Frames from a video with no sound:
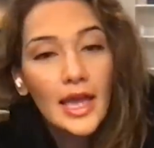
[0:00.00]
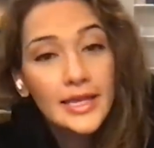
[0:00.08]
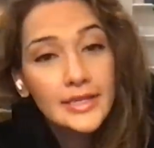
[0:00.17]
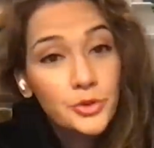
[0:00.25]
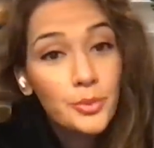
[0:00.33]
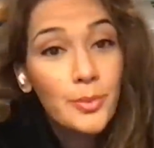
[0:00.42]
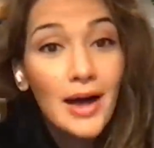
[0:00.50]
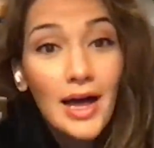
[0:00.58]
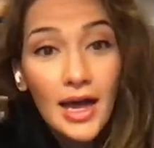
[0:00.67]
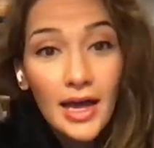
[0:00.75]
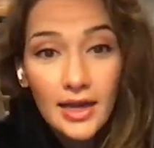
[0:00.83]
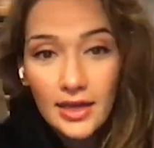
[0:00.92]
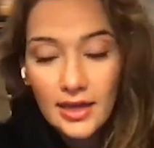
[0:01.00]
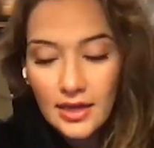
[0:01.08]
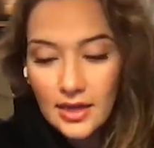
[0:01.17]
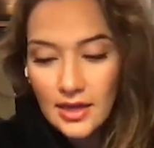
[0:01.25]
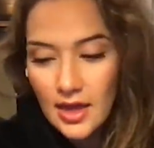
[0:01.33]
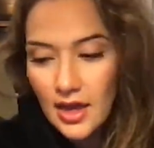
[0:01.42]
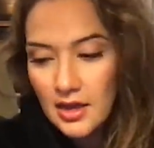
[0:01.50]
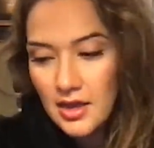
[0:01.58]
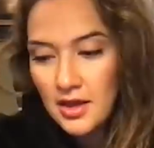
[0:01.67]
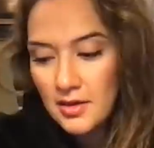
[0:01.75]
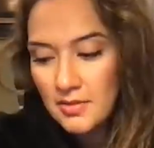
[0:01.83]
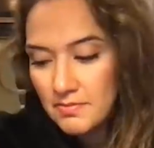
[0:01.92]
and we're back
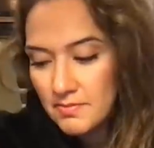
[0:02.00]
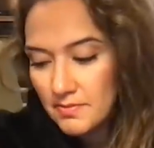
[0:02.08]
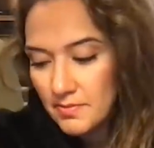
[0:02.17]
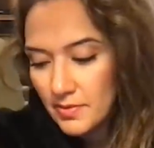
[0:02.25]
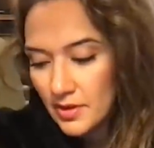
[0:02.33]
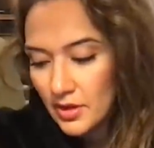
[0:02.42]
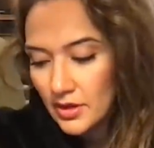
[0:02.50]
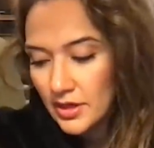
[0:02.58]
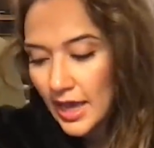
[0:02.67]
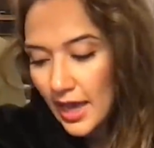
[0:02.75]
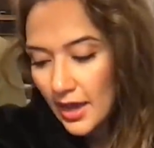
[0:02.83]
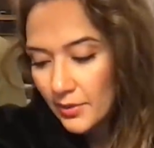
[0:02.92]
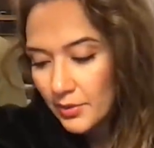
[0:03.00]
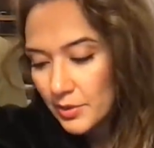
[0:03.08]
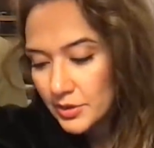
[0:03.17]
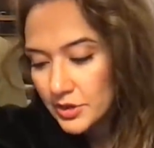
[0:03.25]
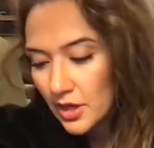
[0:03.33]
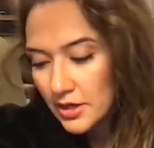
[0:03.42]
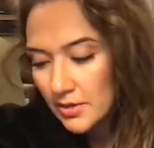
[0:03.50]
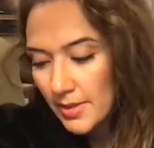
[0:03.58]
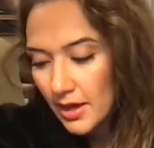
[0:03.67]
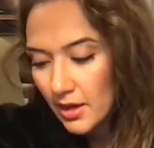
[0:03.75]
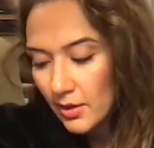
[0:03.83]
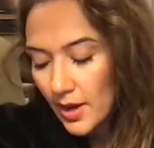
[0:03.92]
um yeah we were talking
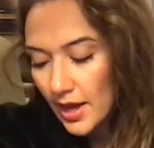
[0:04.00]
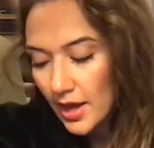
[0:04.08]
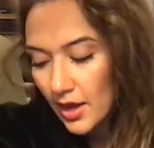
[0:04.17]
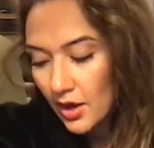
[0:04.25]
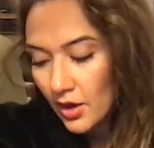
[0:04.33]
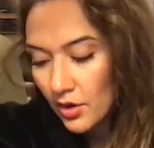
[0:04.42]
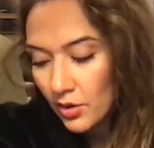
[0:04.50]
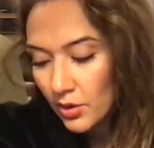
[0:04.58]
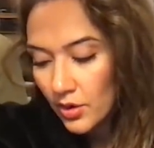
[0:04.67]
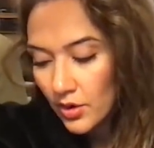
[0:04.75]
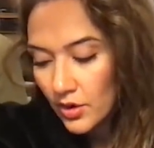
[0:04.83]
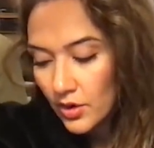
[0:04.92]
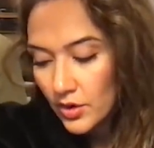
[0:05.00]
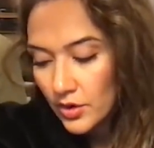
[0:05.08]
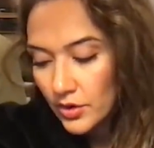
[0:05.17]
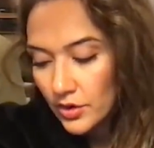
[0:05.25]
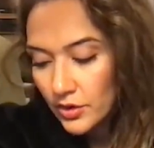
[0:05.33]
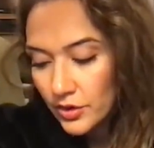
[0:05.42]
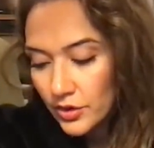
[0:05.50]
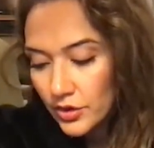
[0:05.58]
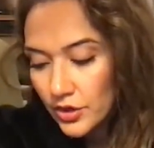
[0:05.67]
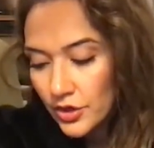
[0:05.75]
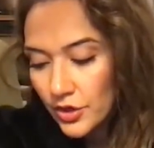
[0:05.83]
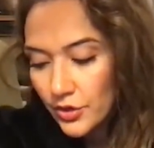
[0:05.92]
about how
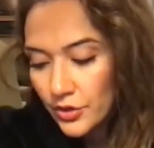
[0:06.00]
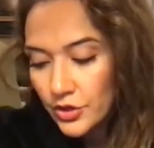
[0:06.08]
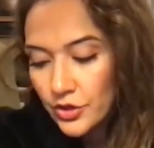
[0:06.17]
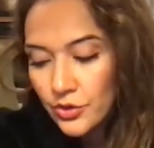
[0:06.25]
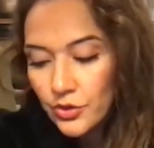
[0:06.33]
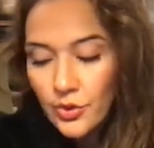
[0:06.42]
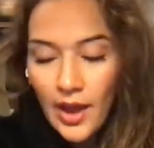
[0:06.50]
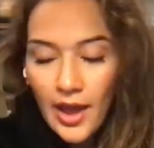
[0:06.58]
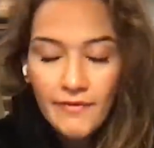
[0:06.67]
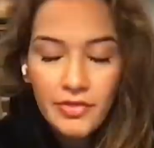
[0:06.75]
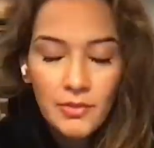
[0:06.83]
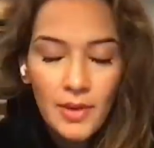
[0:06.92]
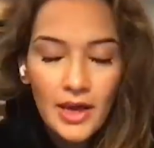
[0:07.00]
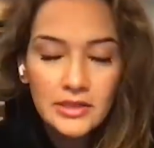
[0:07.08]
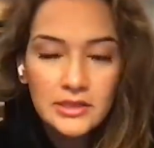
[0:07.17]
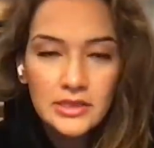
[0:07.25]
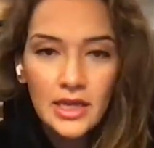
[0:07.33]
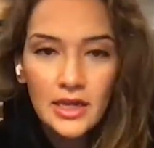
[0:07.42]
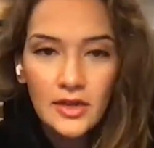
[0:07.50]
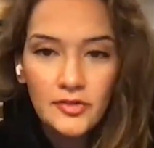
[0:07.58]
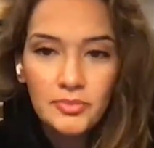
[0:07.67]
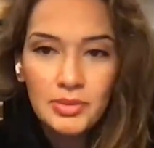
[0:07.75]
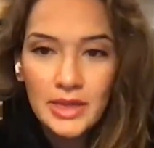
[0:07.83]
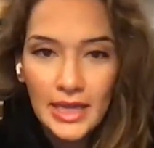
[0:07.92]
you know you have the mindset of
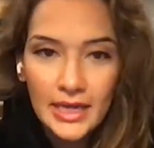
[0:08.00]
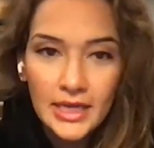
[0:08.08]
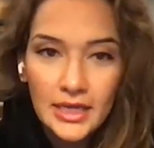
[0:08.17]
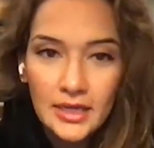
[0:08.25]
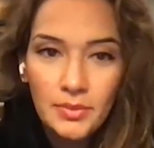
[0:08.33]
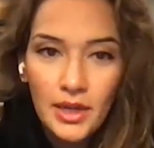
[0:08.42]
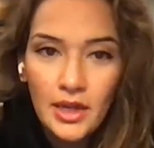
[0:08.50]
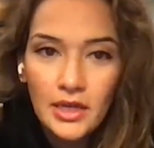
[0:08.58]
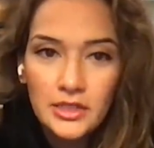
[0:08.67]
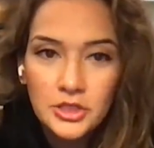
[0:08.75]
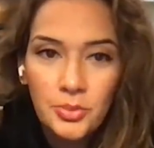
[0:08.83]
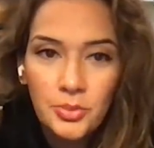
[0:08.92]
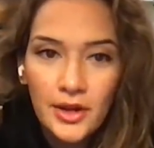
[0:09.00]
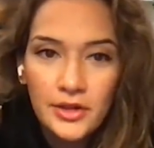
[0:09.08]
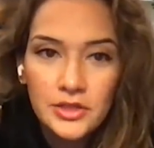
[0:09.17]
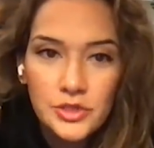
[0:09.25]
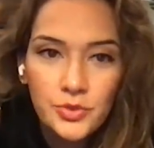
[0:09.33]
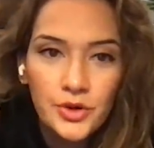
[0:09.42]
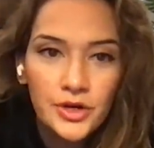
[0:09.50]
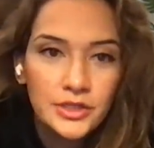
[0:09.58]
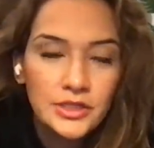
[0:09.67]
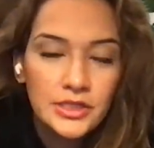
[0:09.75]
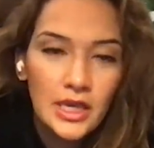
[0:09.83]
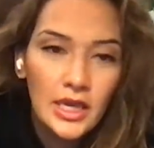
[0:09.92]
planning because your parents were
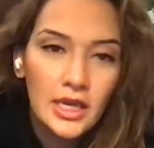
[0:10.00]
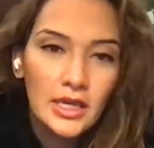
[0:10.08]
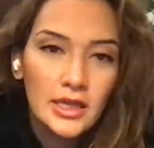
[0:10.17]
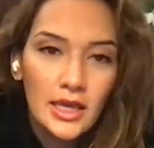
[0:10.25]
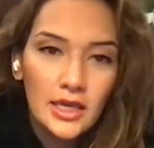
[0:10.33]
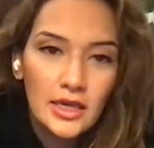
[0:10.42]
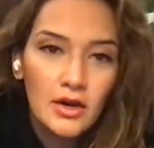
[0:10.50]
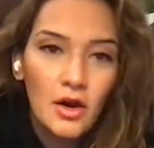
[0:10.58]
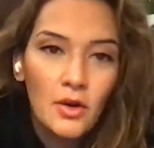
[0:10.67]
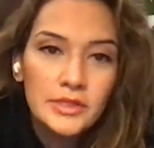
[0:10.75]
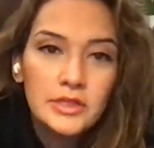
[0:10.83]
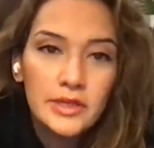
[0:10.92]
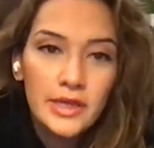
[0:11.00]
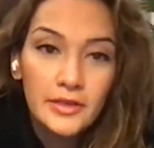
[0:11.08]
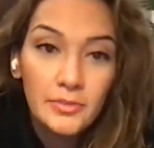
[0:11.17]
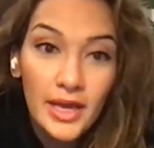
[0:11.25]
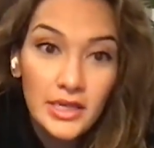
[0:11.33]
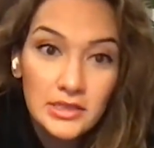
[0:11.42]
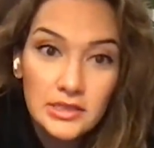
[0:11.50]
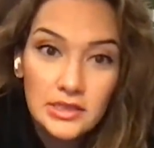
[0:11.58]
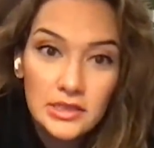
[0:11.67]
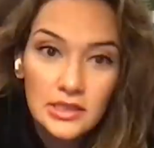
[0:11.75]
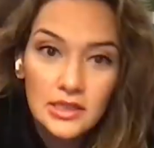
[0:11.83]
saying like always look at the best